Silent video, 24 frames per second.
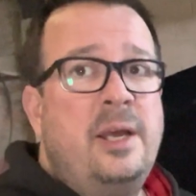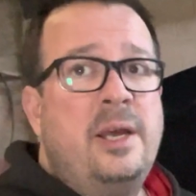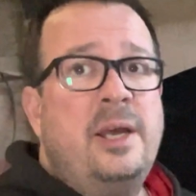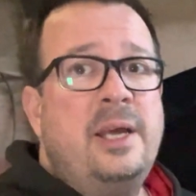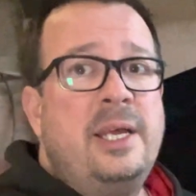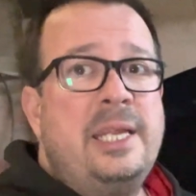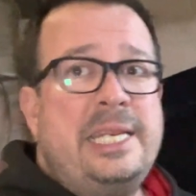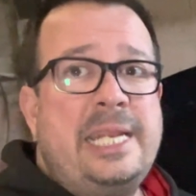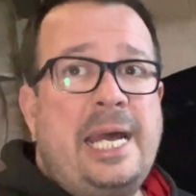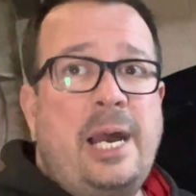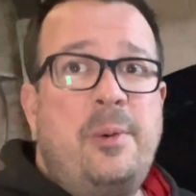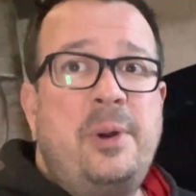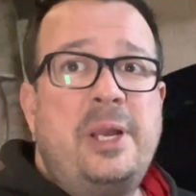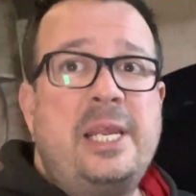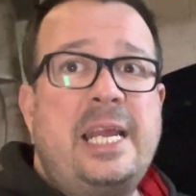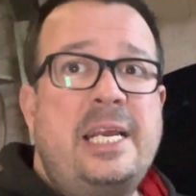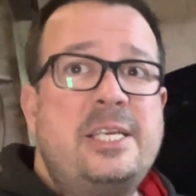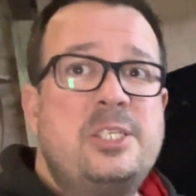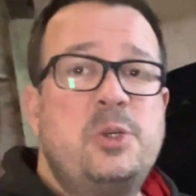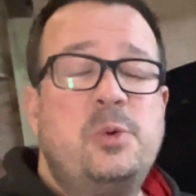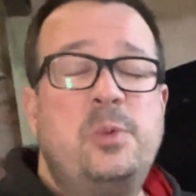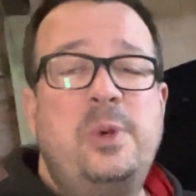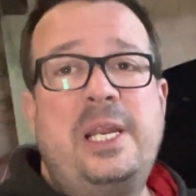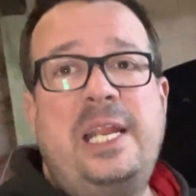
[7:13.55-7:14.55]
Now, I
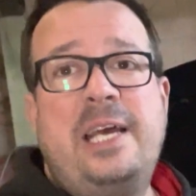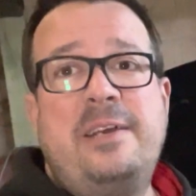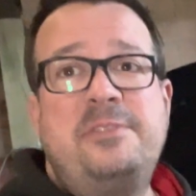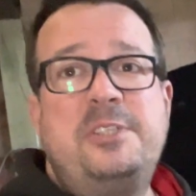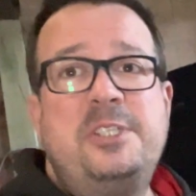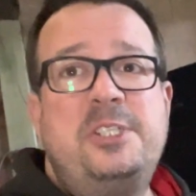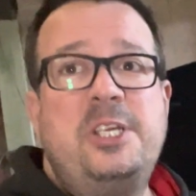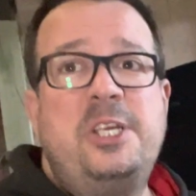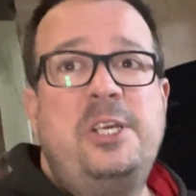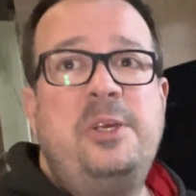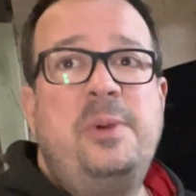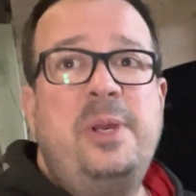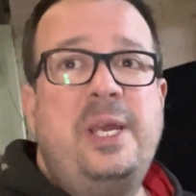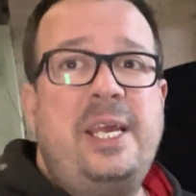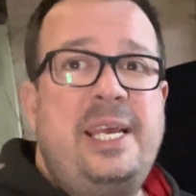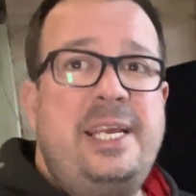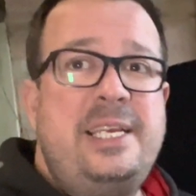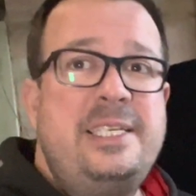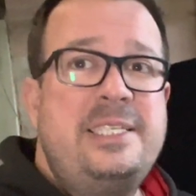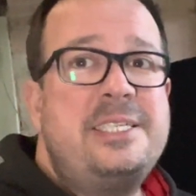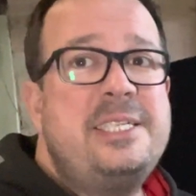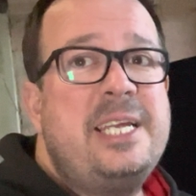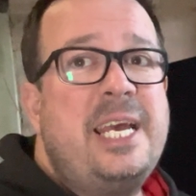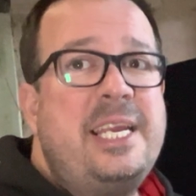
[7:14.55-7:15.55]
guess all we're left to do
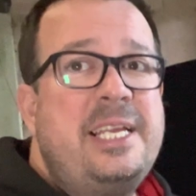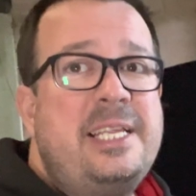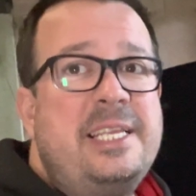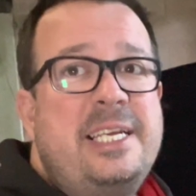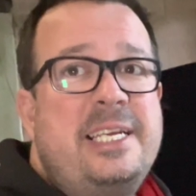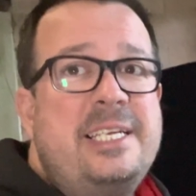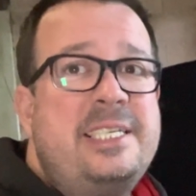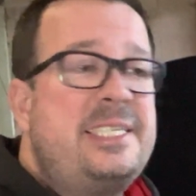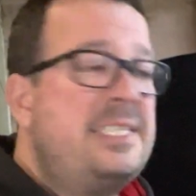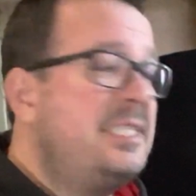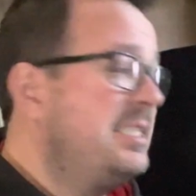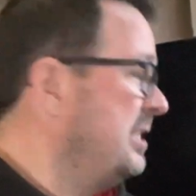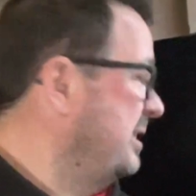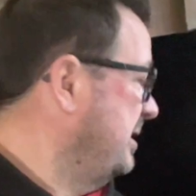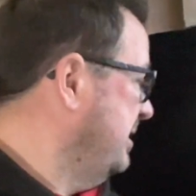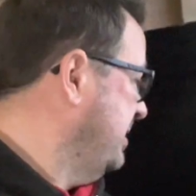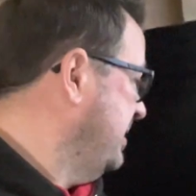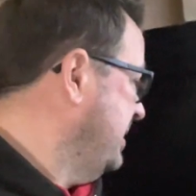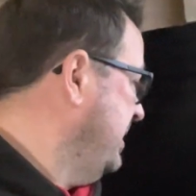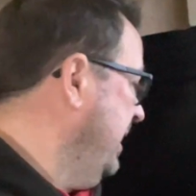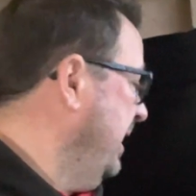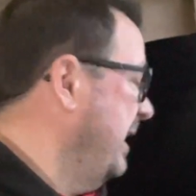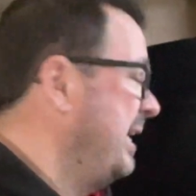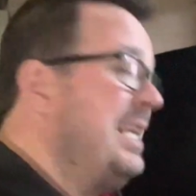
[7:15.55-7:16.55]
is take this
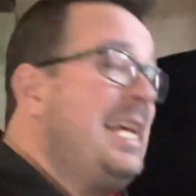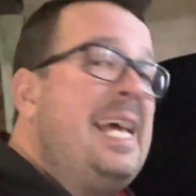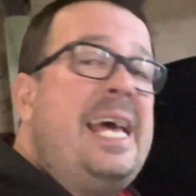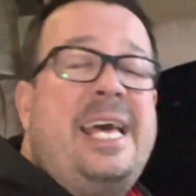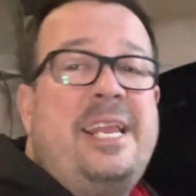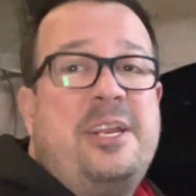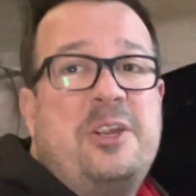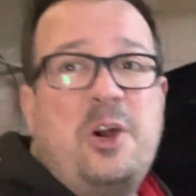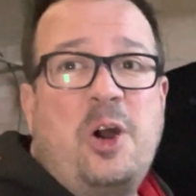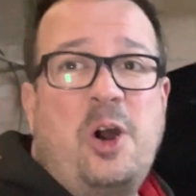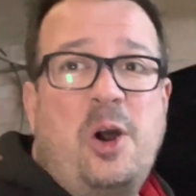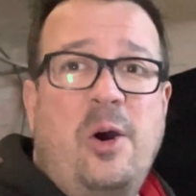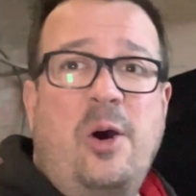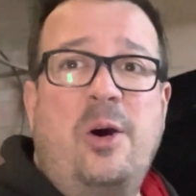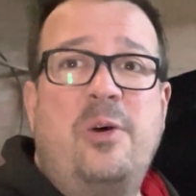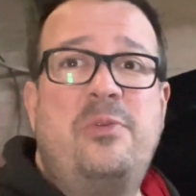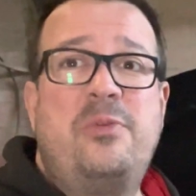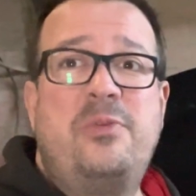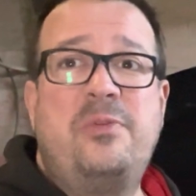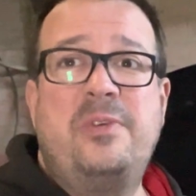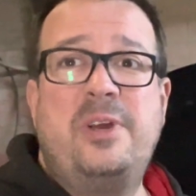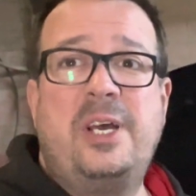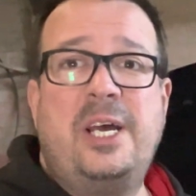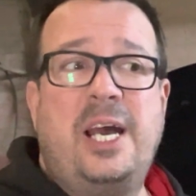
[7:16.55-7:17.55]
cylinder head
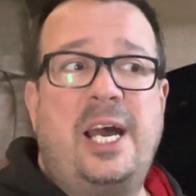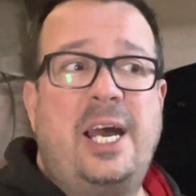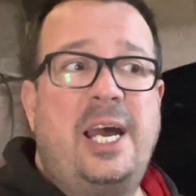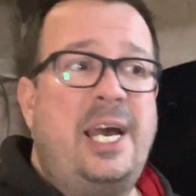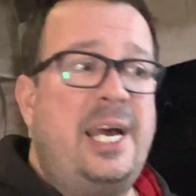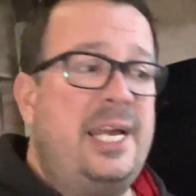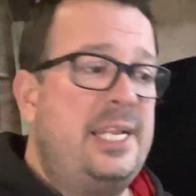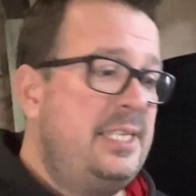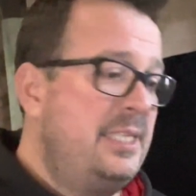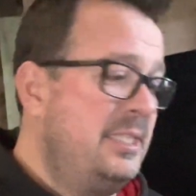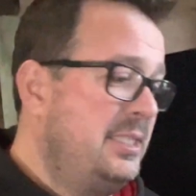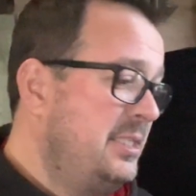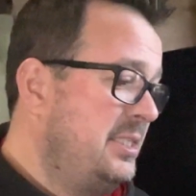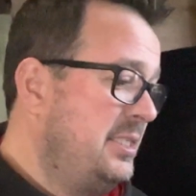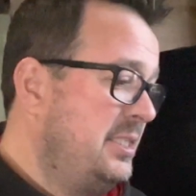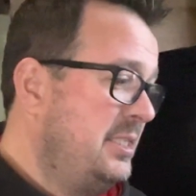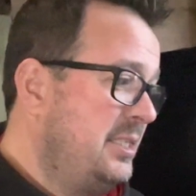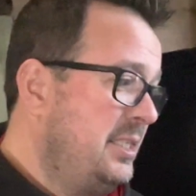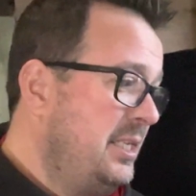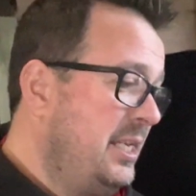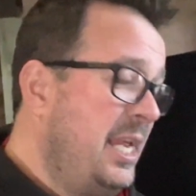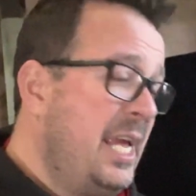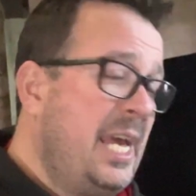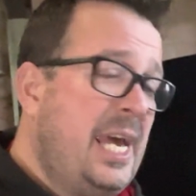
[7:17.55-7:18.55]
off. And
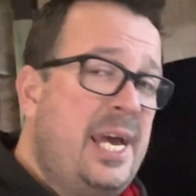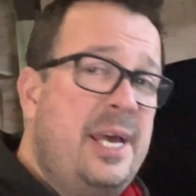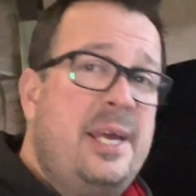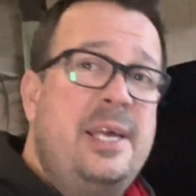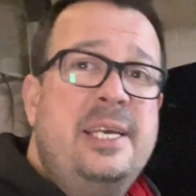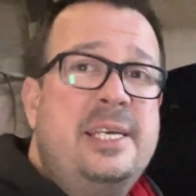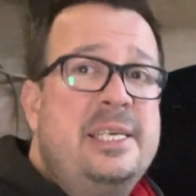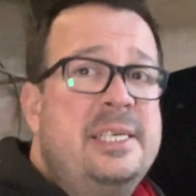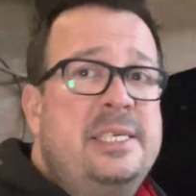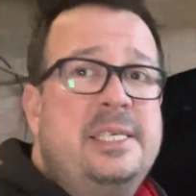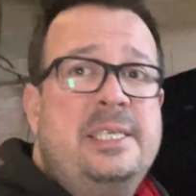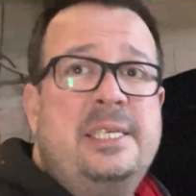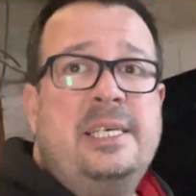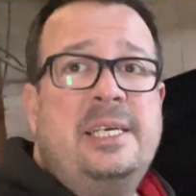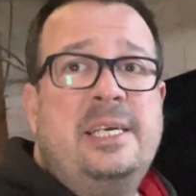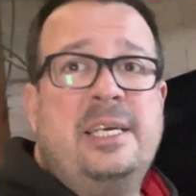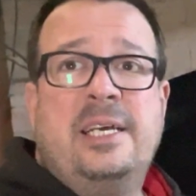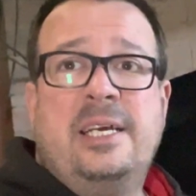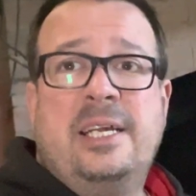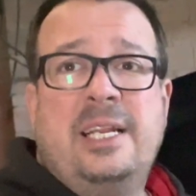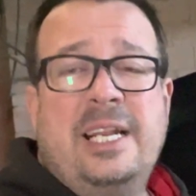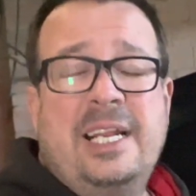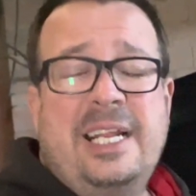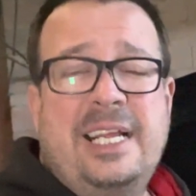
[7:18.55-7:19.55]
yeah,
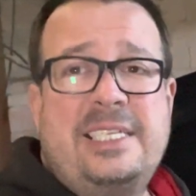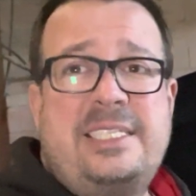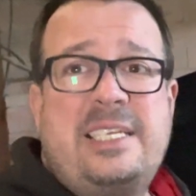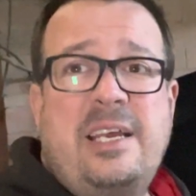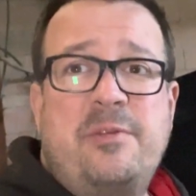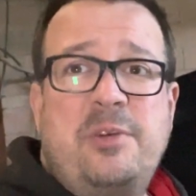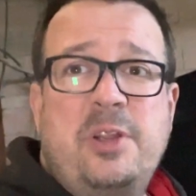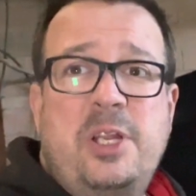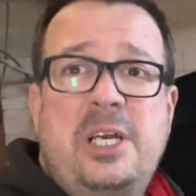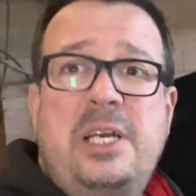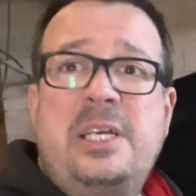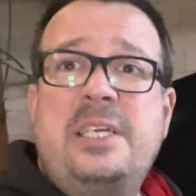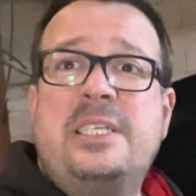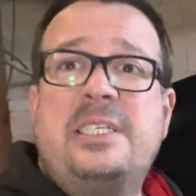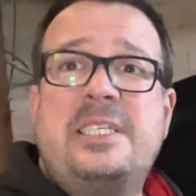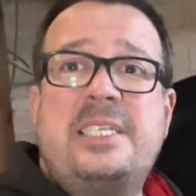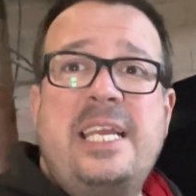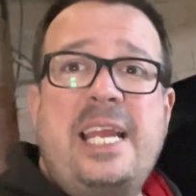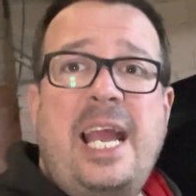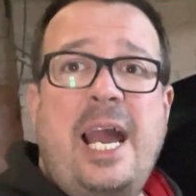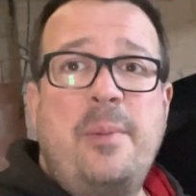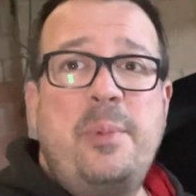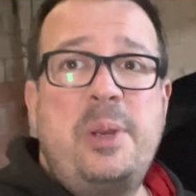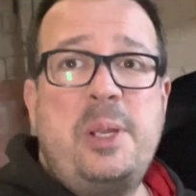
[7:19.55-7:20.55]
let's have a look, see
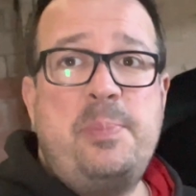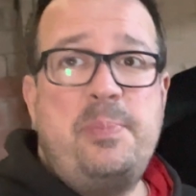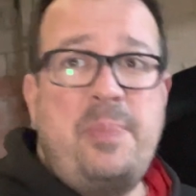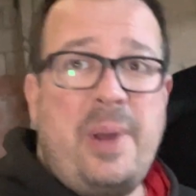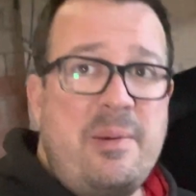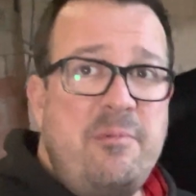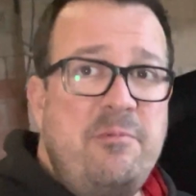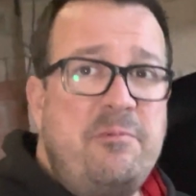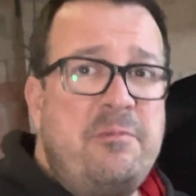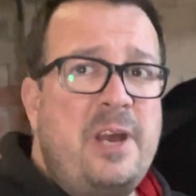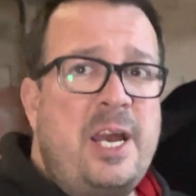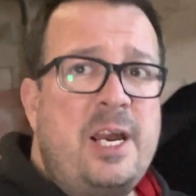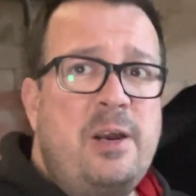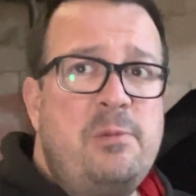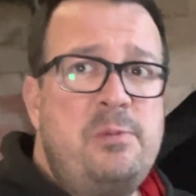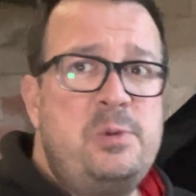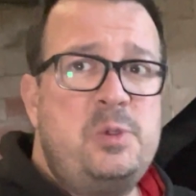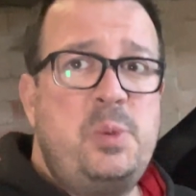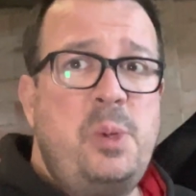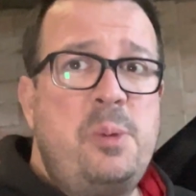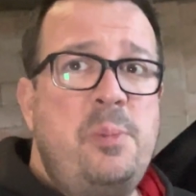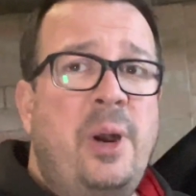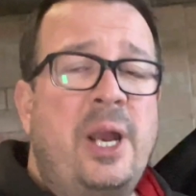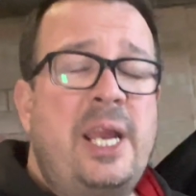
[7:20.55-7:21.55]
how many bent valves
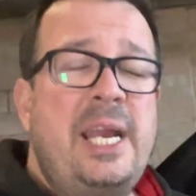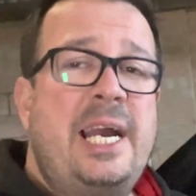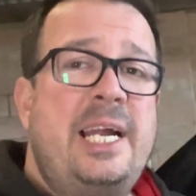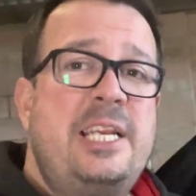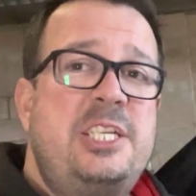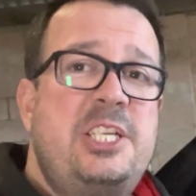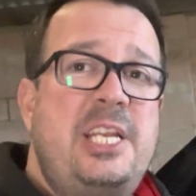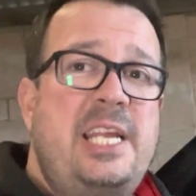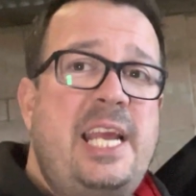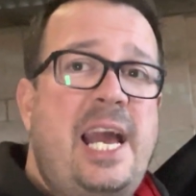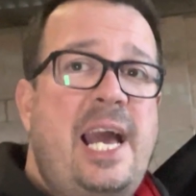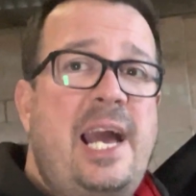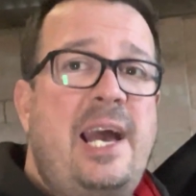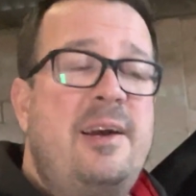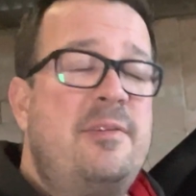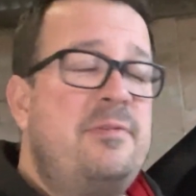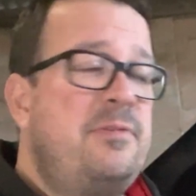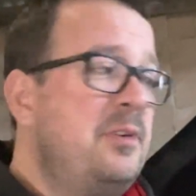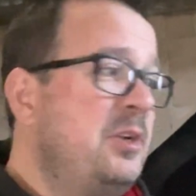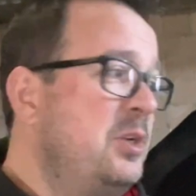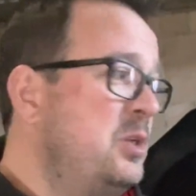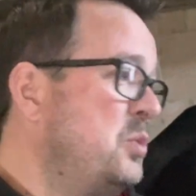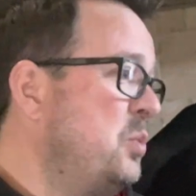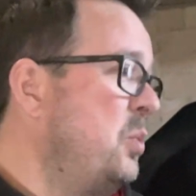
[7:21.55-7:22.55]
we might actually have,
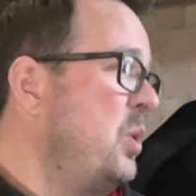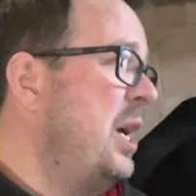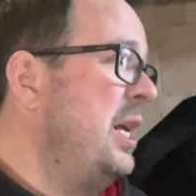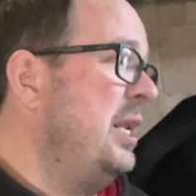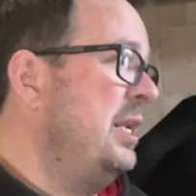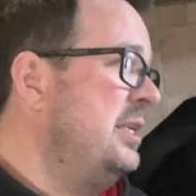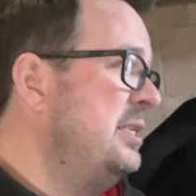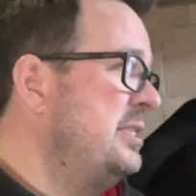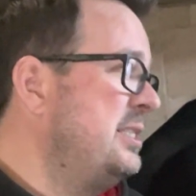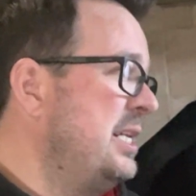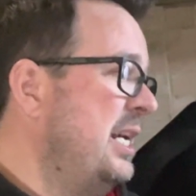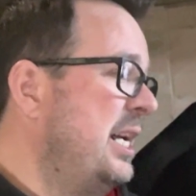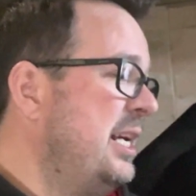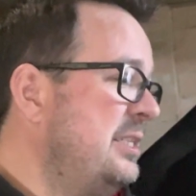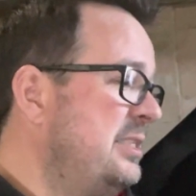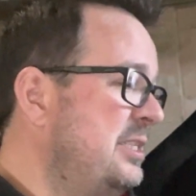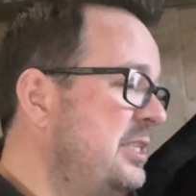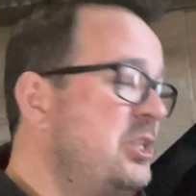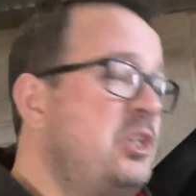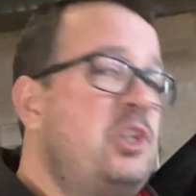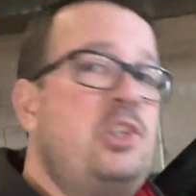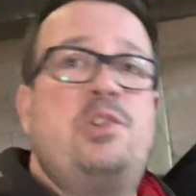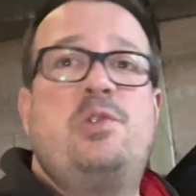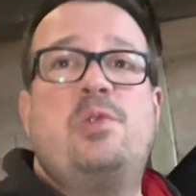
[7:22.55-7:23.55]
as well as that
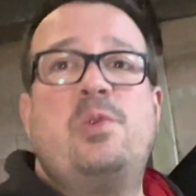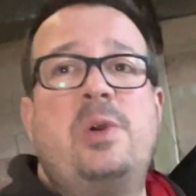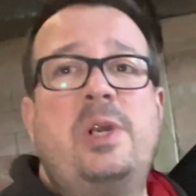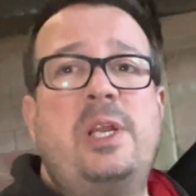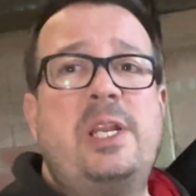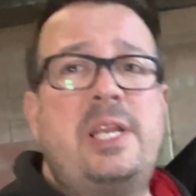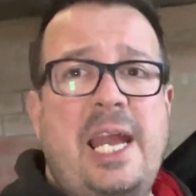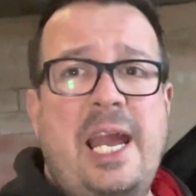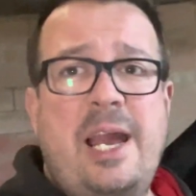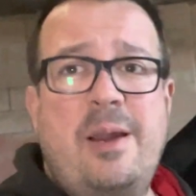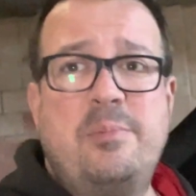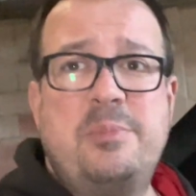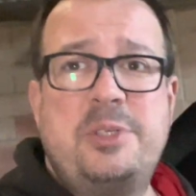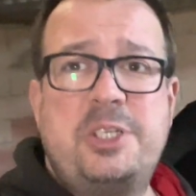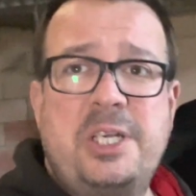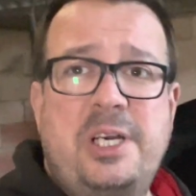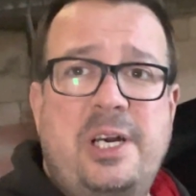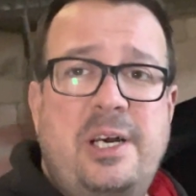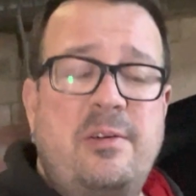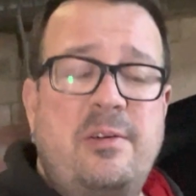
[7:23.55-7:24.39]
destroyed camshaft.